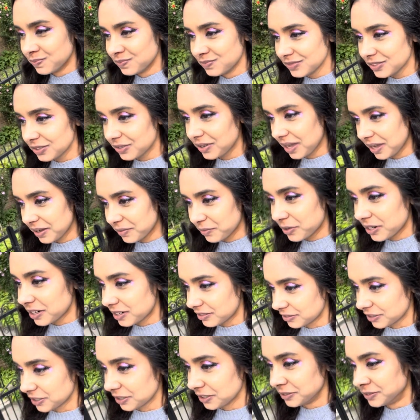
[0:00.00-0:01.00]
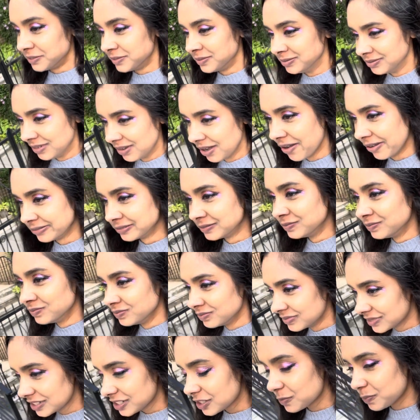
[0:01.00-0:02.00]
Okay, whatever.
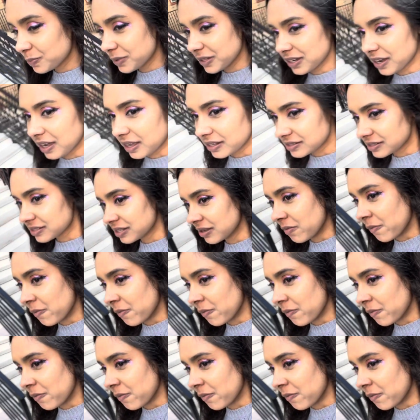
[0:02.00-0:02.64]
This is BS.